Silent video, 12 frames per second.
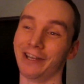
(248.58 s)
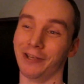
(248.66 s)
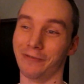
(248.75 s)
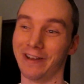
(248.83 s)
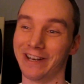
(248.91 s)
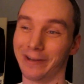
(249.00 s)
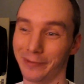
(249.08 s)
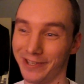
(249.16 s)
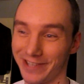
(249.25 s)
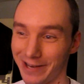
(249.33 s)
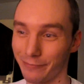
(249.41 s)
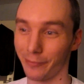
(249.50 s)
you've ended up with the
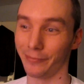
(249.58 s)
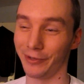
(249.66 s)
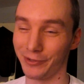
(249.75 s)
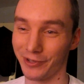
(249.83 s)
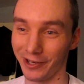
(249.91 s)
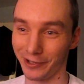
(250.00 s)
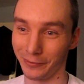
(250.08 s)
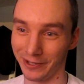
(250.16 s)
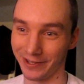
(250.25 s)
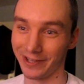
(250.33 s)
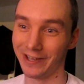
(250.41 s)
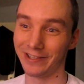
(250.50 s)
same problem that you started with,